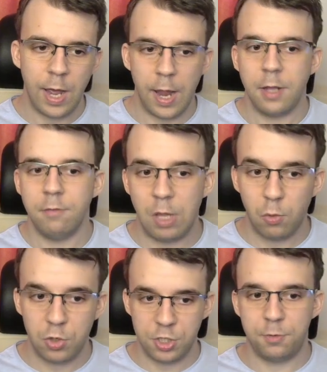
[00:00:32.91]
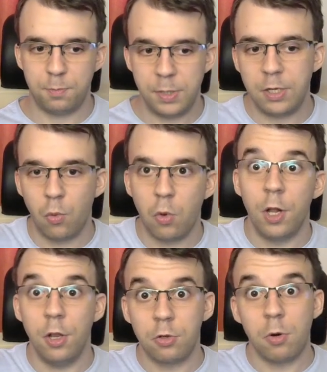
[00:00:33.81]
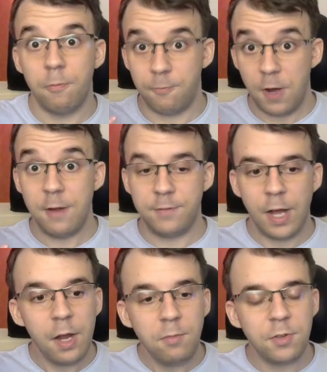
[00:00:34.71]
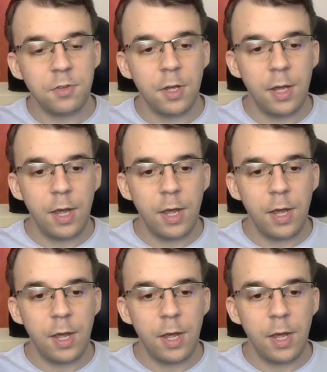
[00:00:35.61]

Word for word: and that would just ping google.com five times.